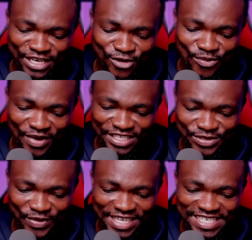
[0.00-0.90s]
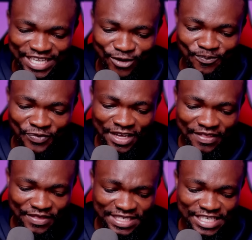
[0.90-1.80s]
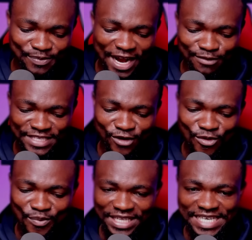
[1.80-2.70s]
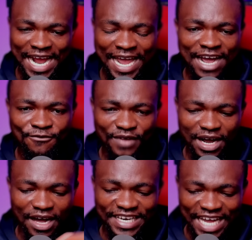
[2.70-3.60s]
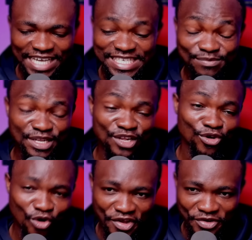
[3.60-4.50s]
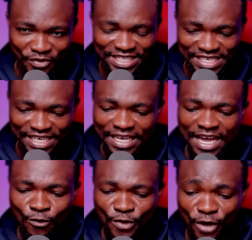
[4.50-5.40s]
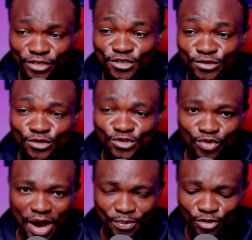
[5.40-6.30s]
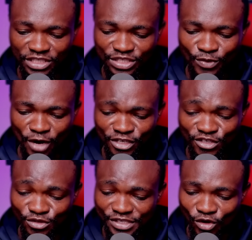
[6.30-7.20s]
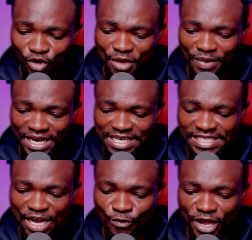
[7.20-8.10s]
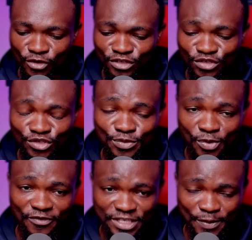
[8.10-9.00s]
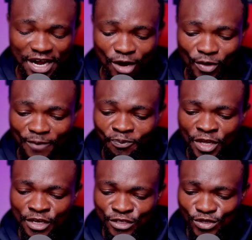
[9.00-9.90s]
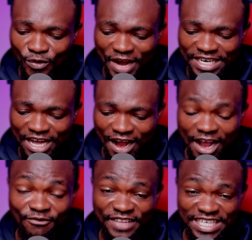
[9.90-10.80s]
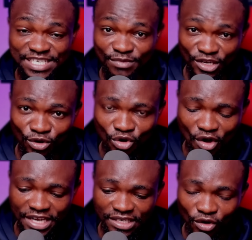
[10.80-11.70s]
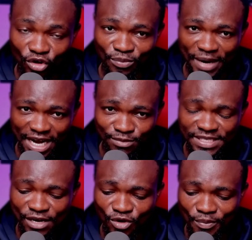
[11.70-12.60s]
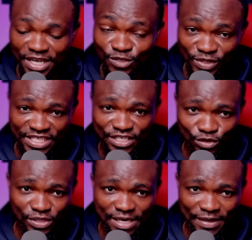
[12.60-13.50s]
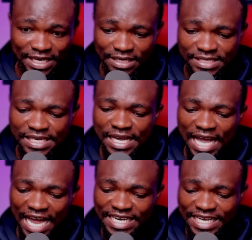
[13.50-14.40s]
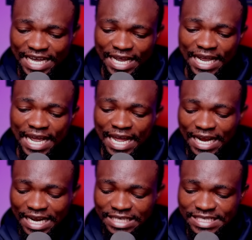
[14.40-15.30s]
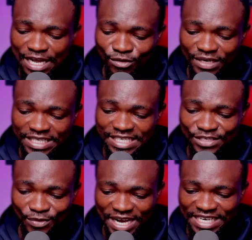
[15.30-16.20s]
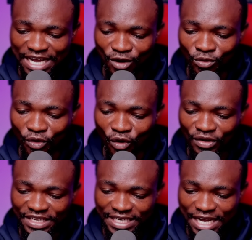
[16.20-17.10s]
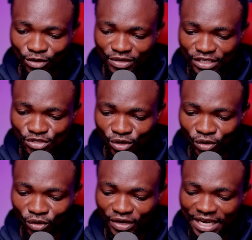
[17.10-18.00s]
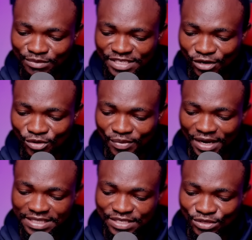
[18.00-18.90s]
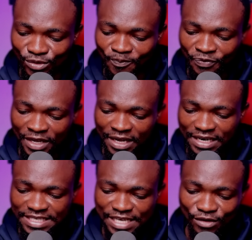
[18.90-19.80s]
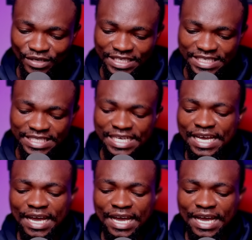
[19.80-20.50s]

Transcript: Kombat right now. This is my Hamster Kombat. I have 90 million coin right here. We are going to use 2 approach. We are going to use the coin balance and we are going to use profit per hour. So right now I have 90 million coin on my Hamster Kombat, which is the total balance. And here, let's calculate it right now on the calculator on Hamster Kombat. So let's calculate it.